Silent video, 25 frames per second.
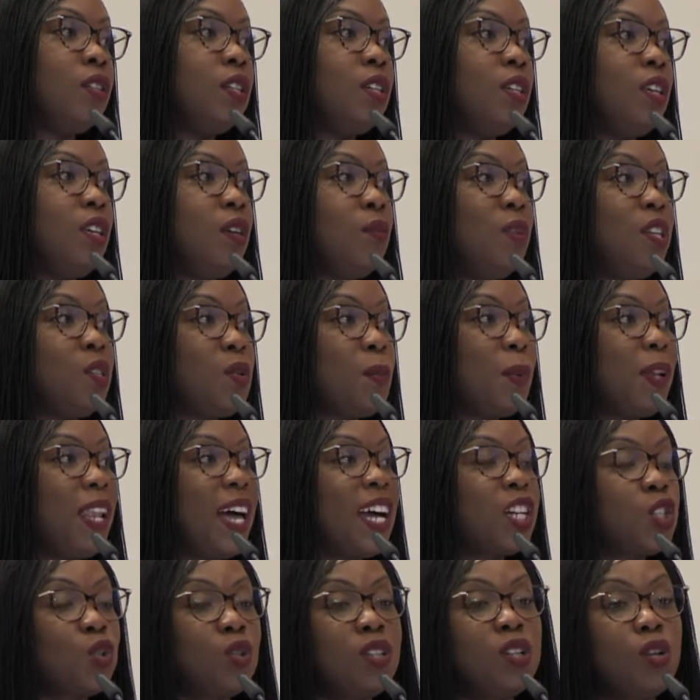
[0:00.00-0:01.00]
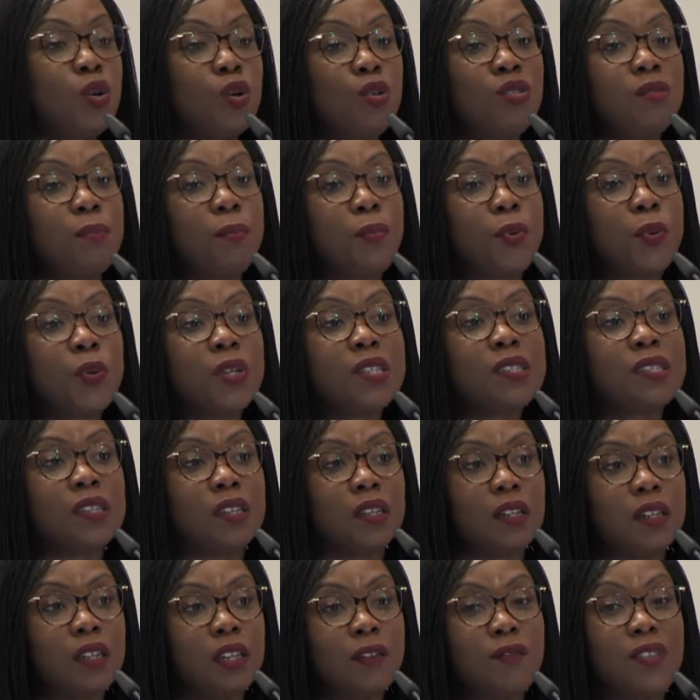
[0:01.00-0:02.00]
It means people actually go to
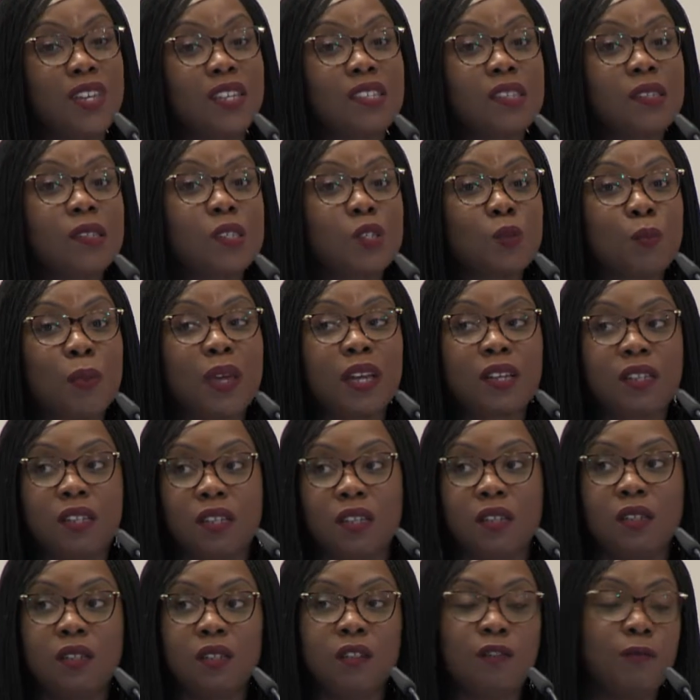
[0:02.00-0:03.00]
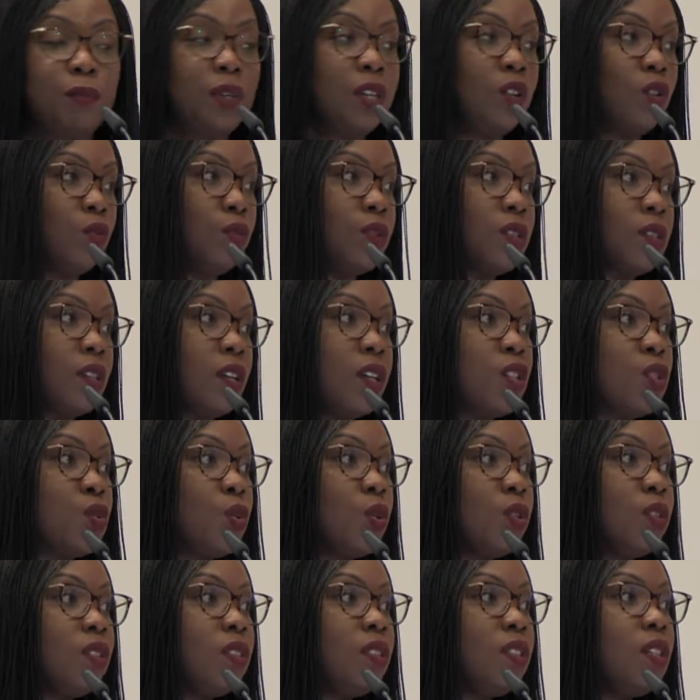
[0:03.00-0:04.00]
prison if they're suspected of being
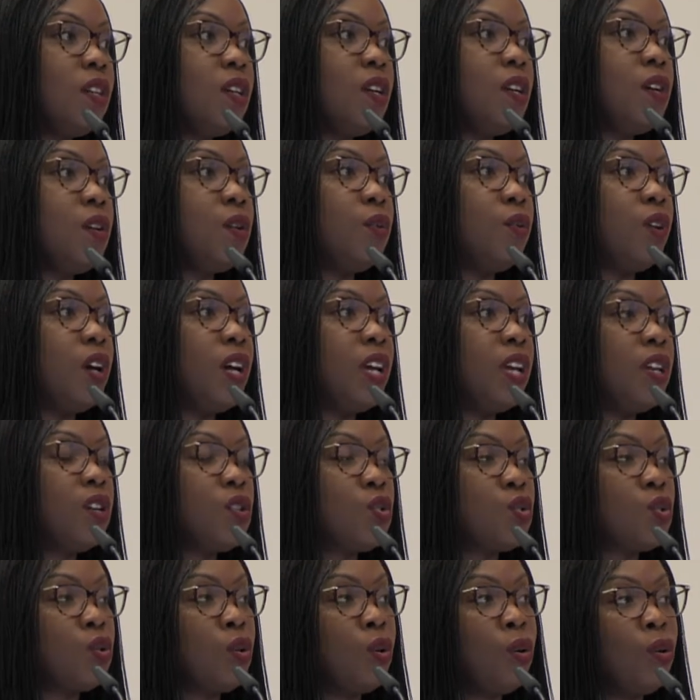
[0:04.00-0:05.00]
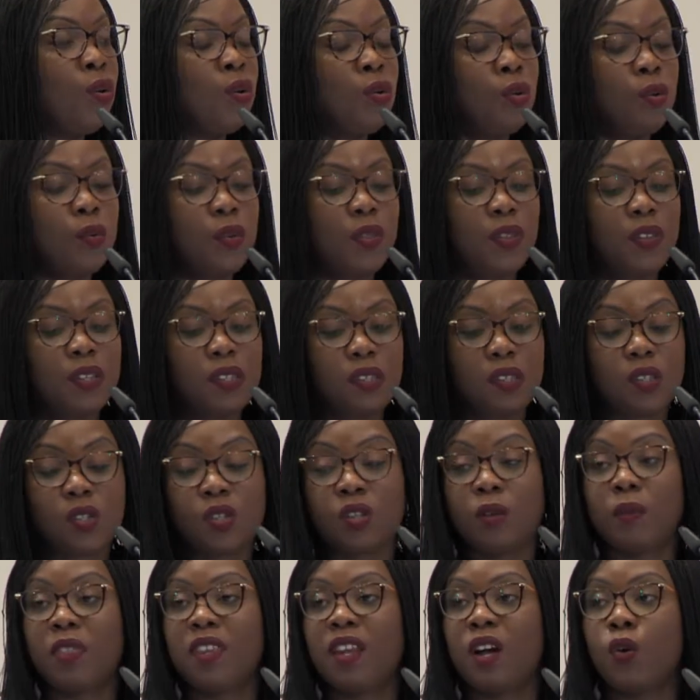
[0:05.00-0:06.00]
homosexual. Right? So this is
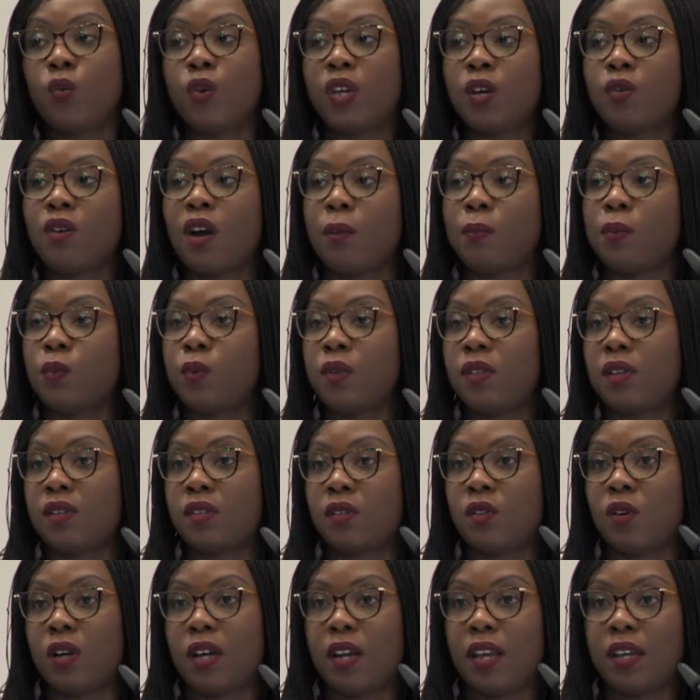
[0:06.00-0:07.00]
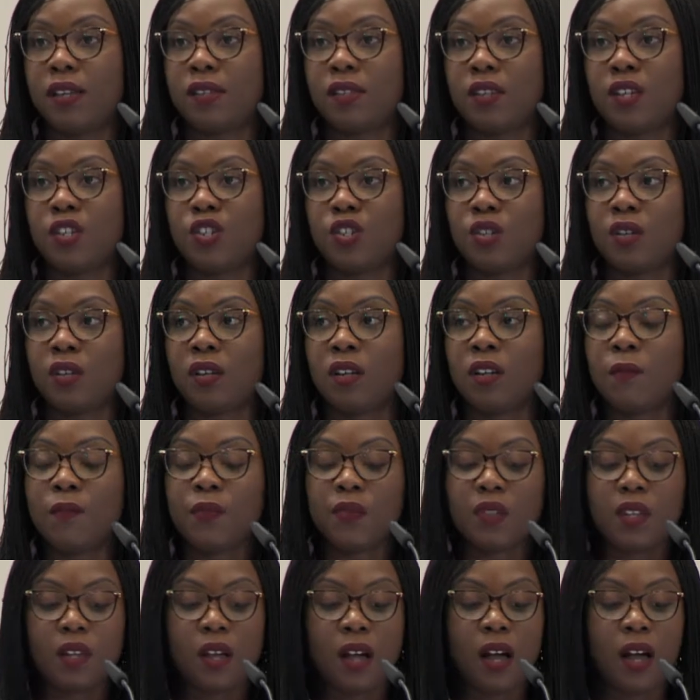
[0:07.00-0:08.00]
something that we grapple with as an organization.
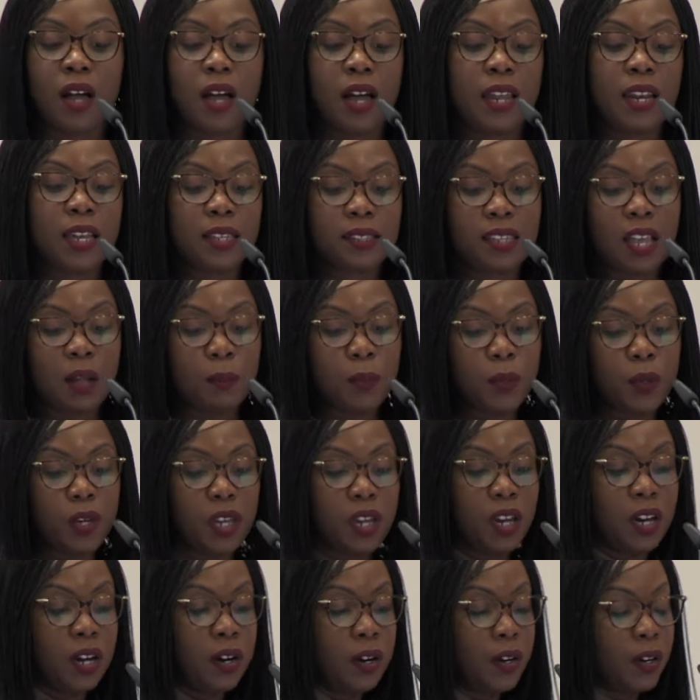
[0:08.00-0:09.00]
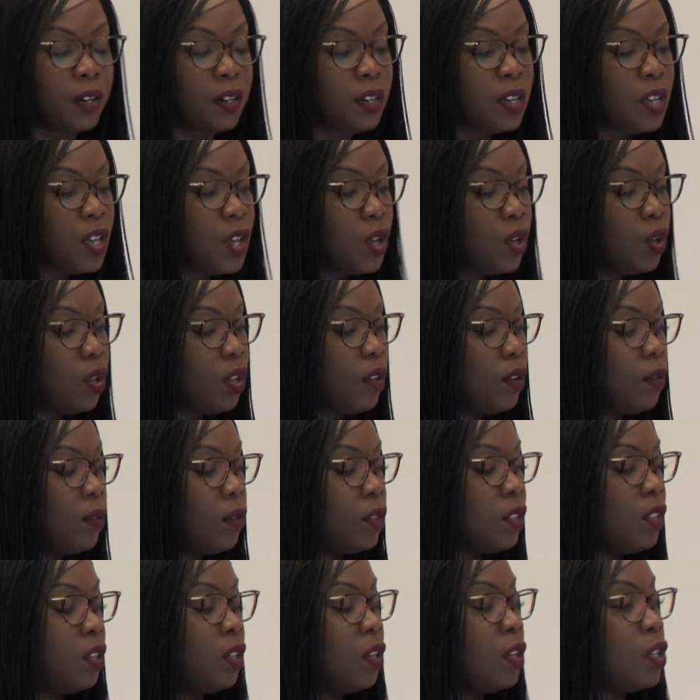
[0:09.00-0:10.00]
An example here,
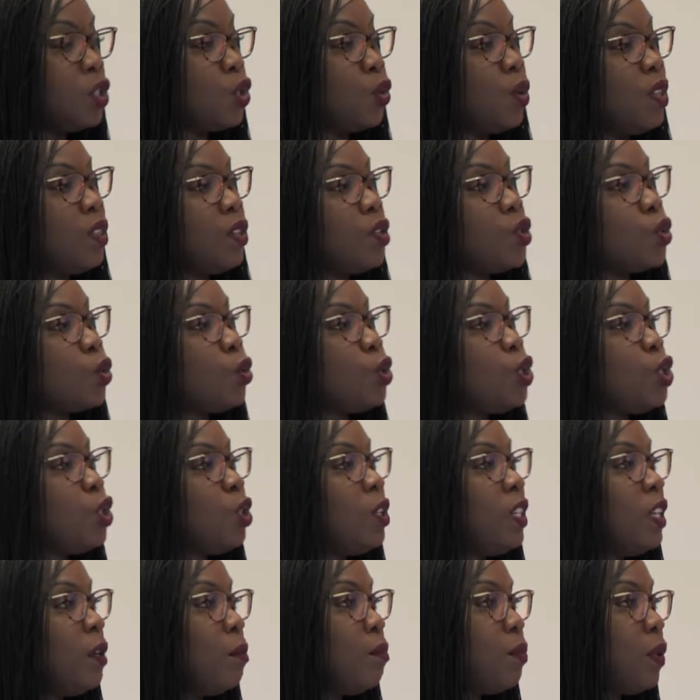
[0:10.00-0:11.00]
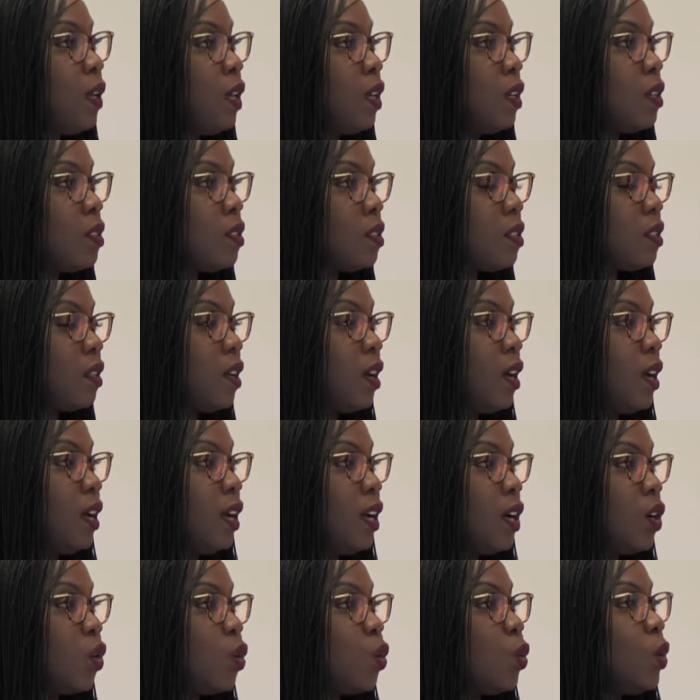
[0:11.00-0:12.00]
during the Sochi Olympics,
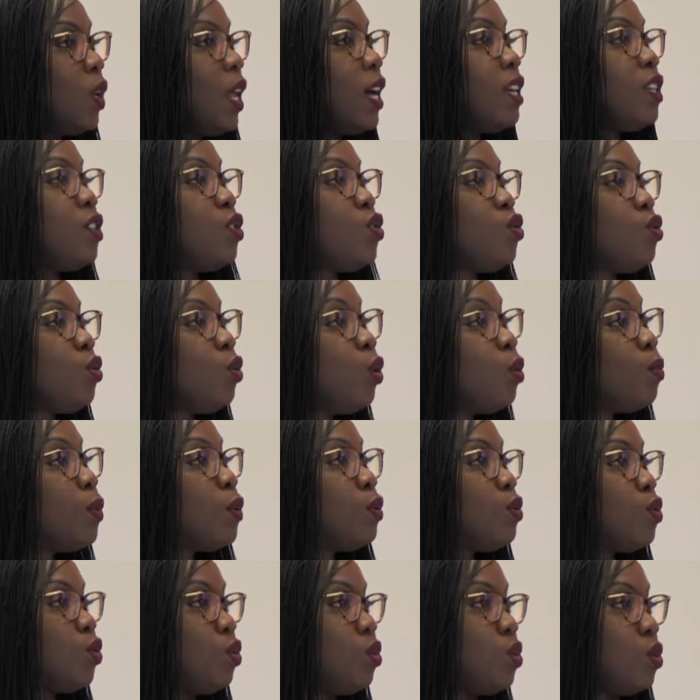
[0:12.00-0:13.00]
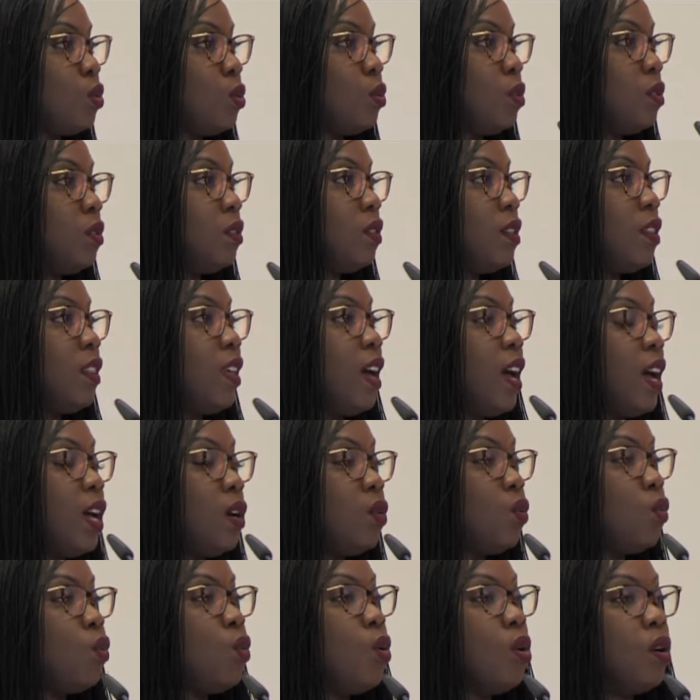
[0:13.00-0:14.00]
Google had a global doodle
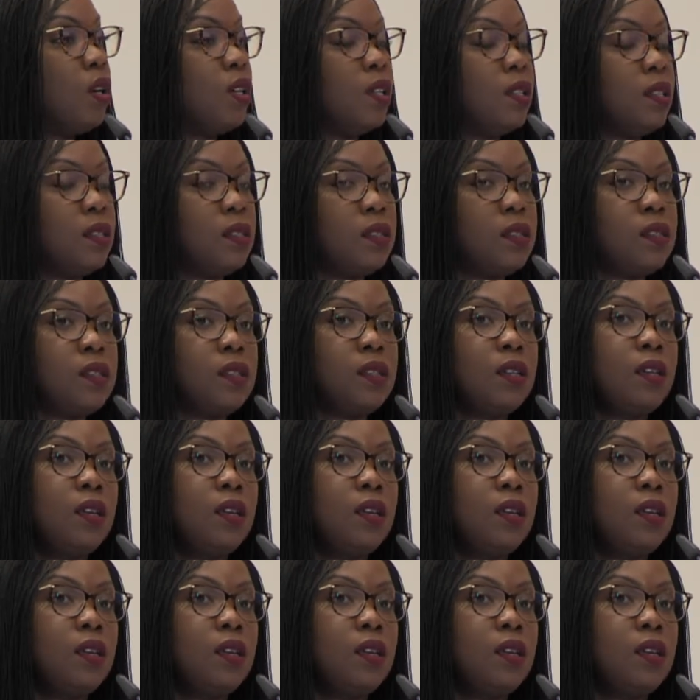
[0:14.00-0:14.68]
that was